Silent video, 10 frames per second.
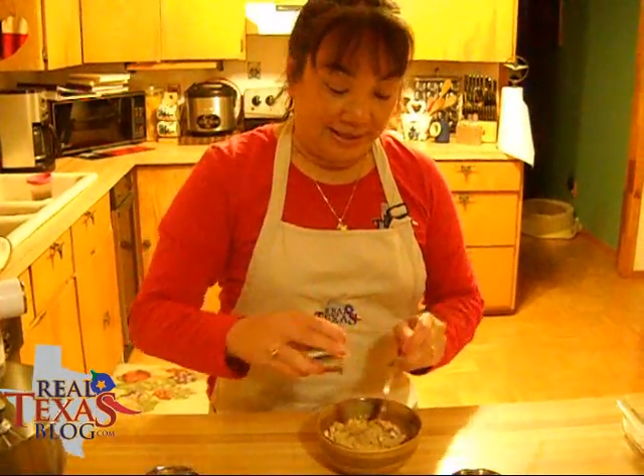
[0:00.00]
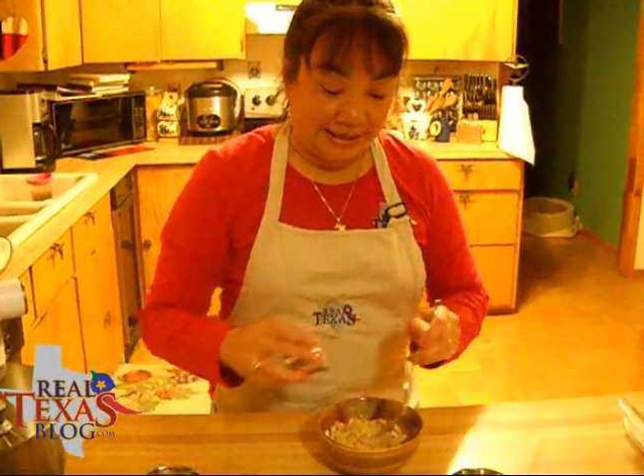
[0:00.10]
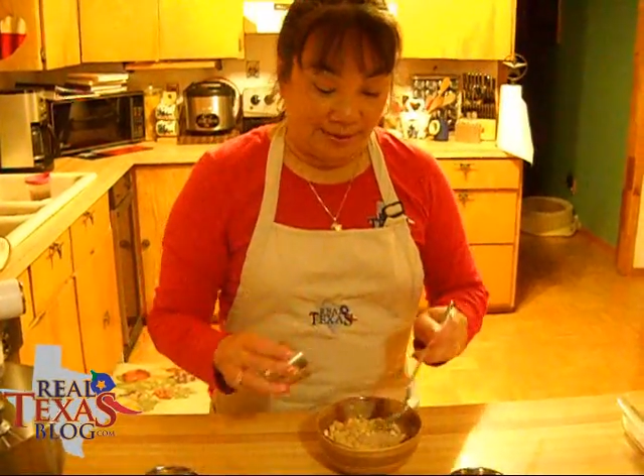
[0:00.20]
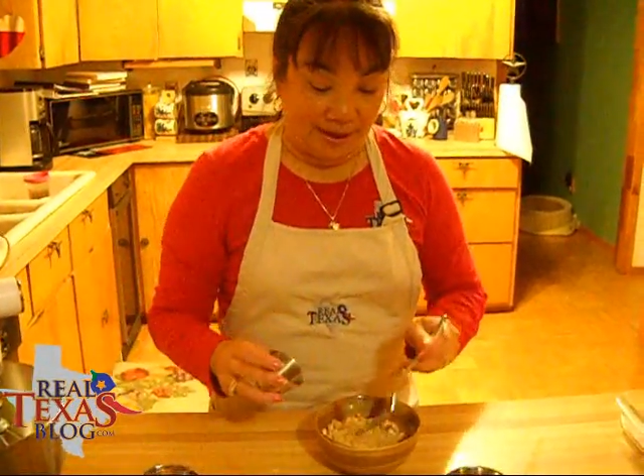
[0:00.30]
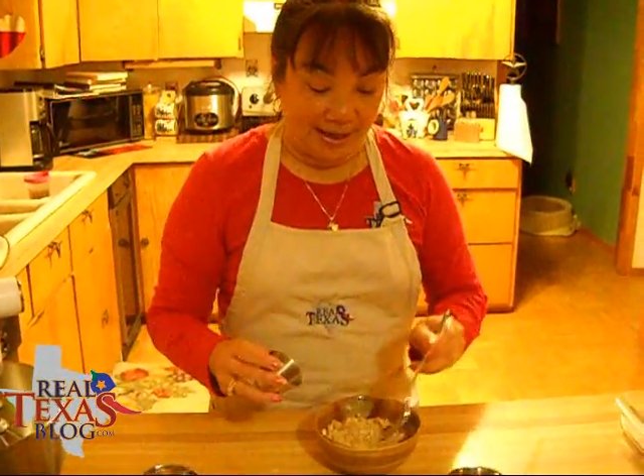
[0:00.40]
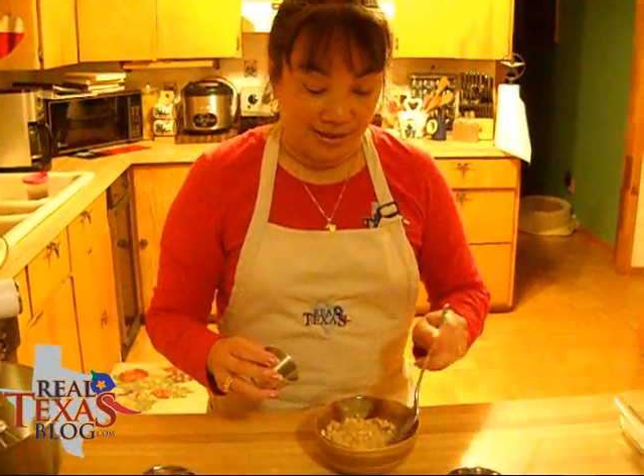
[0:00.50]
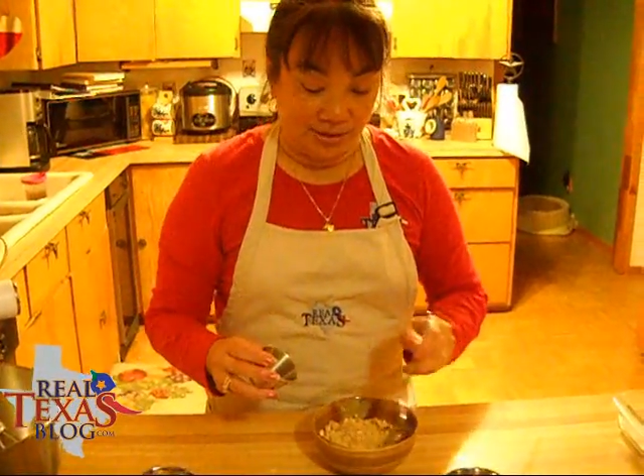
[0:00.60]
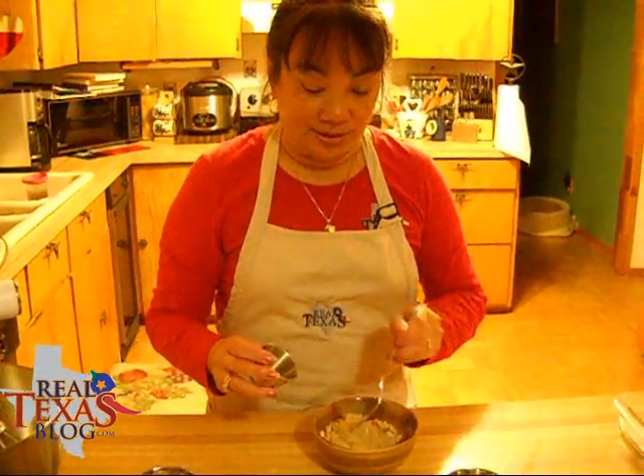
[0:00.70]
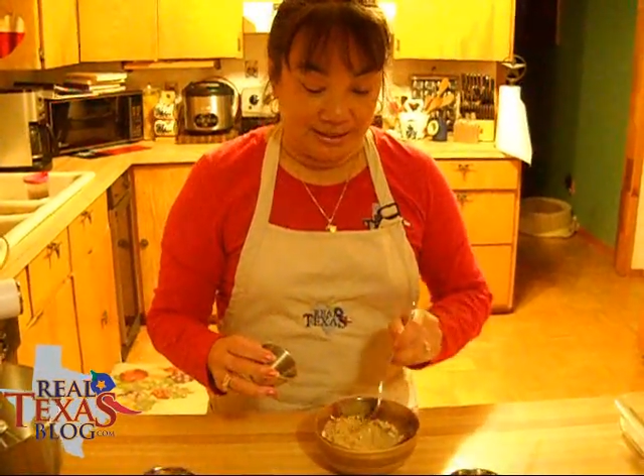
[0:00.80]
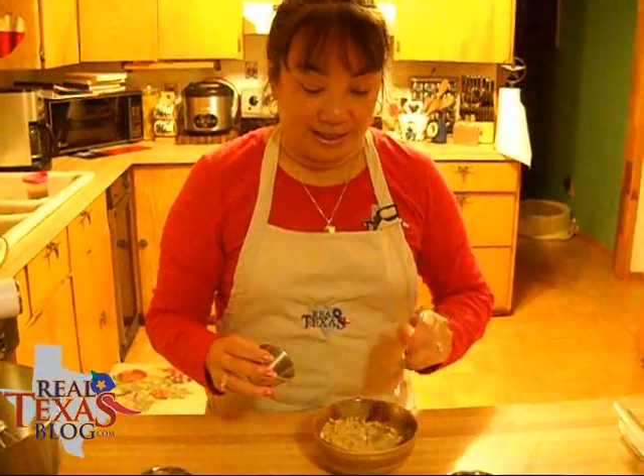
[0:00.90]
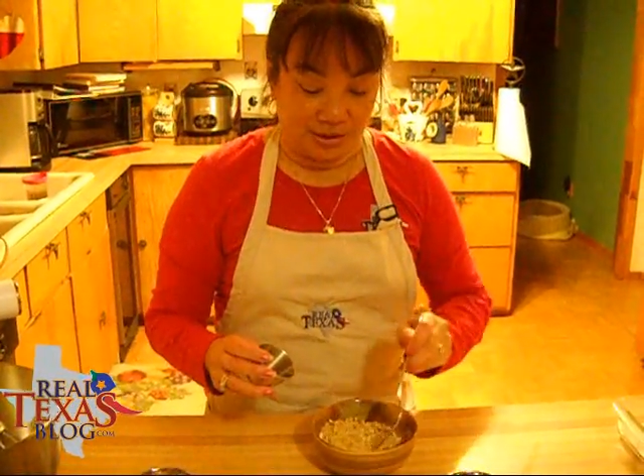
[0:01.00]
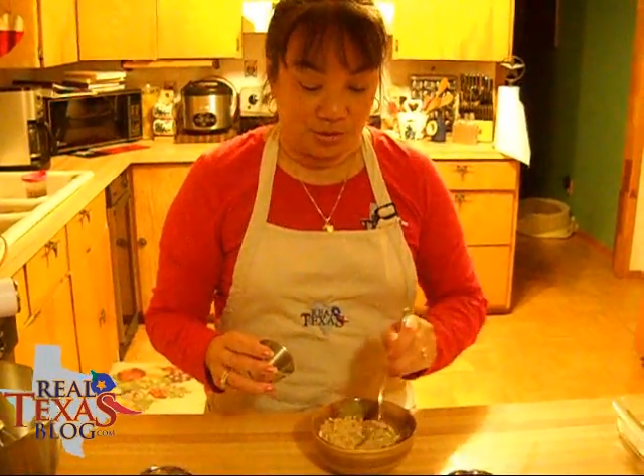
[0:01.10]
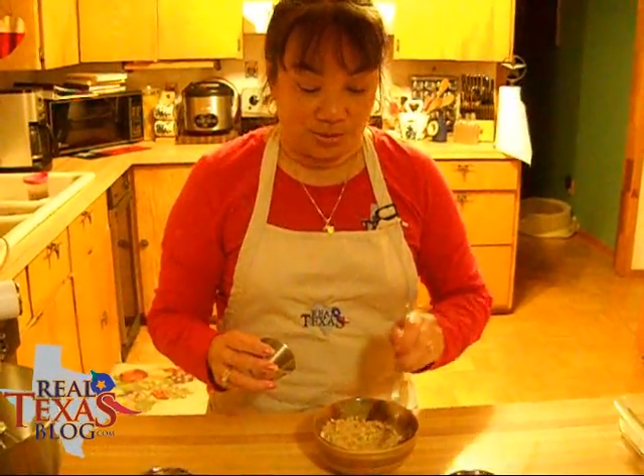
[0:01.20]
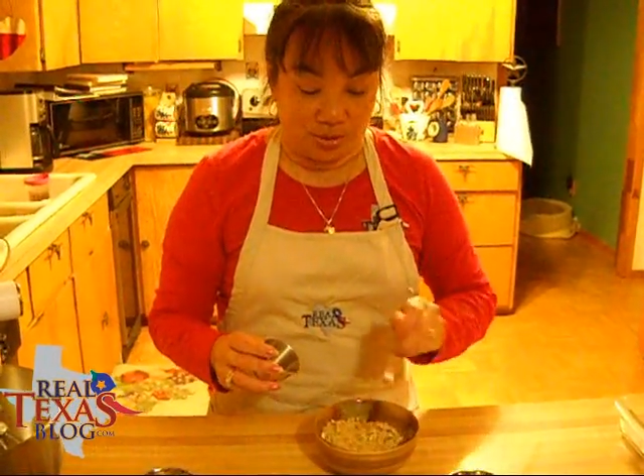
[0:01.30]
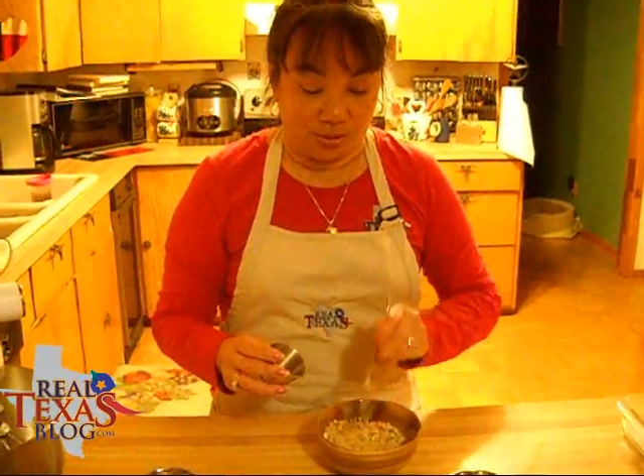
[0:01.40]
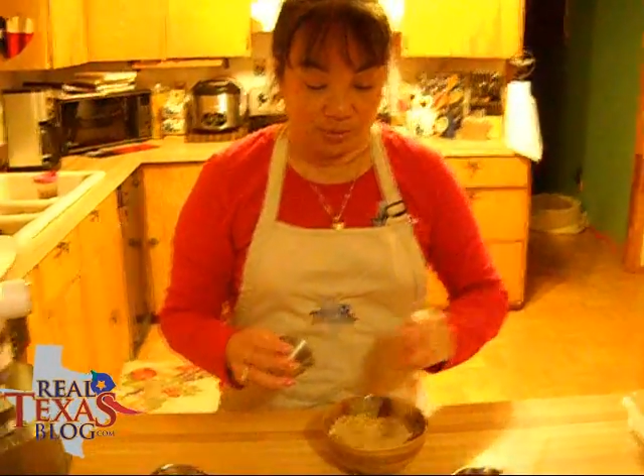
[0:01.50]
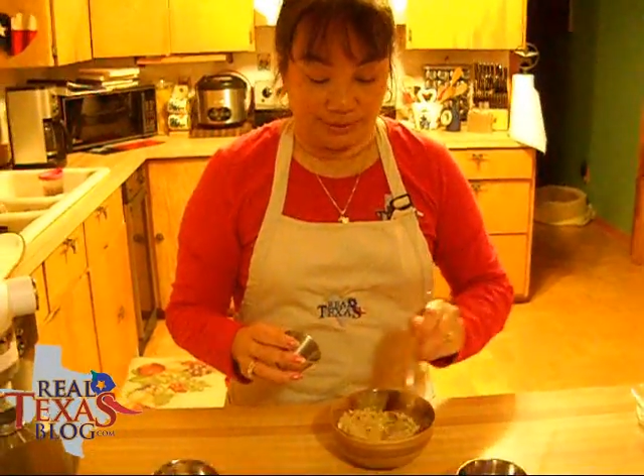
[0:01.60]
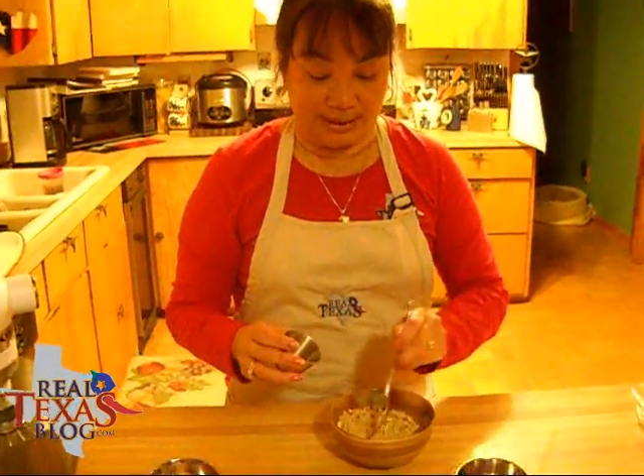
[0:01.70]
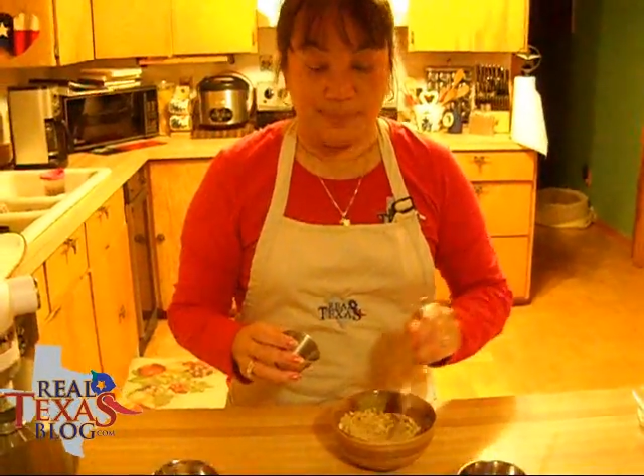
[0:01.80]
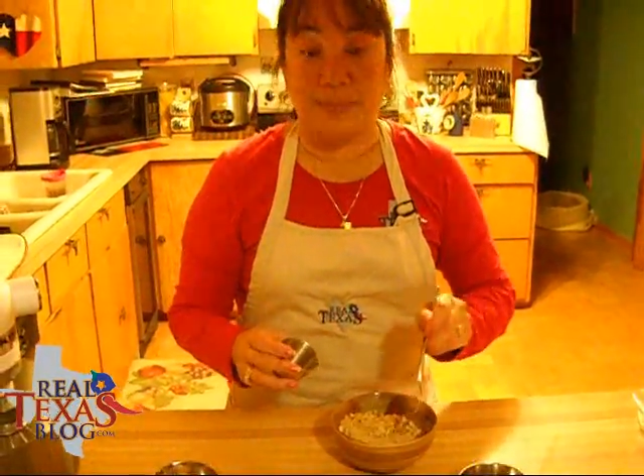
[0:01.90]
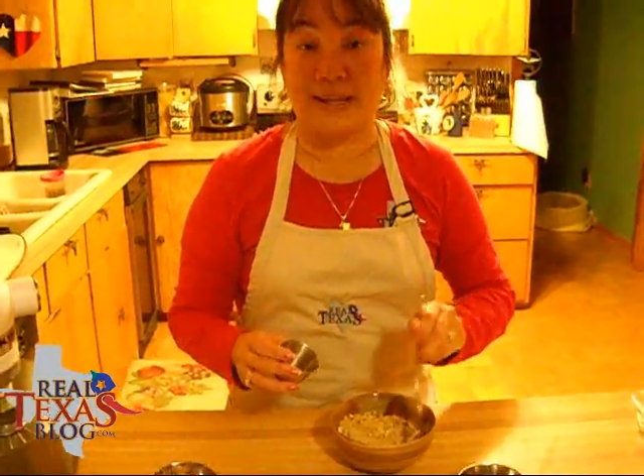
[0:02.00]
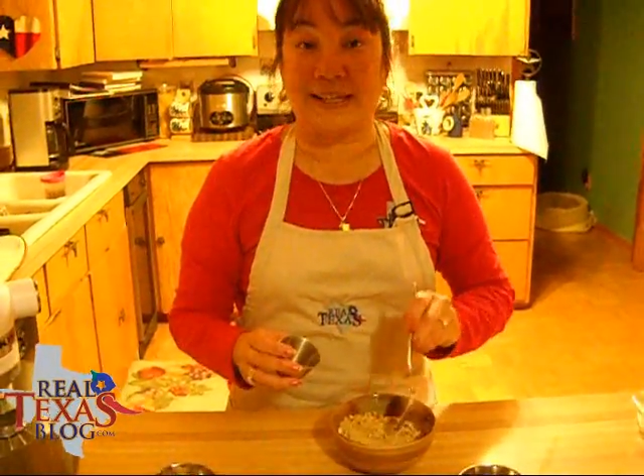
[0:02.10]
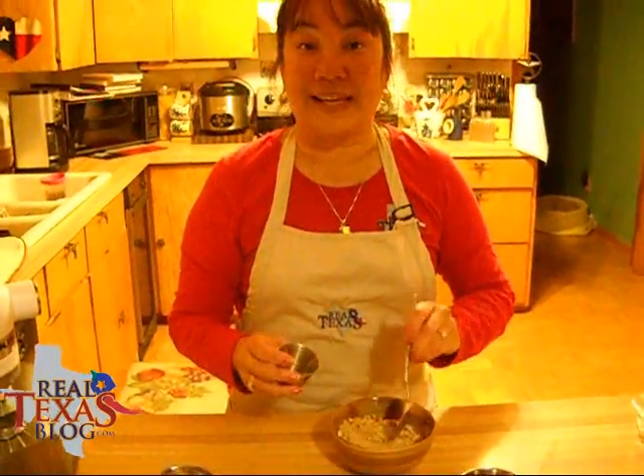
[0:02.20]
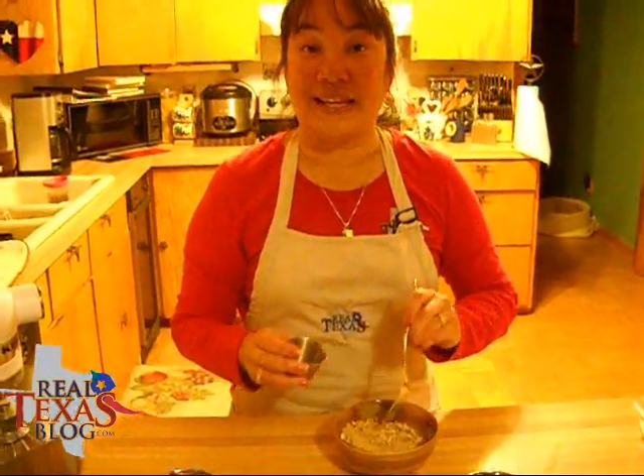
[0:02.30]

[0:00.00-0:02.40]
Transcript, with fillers: Now I use the actual whole nutmeg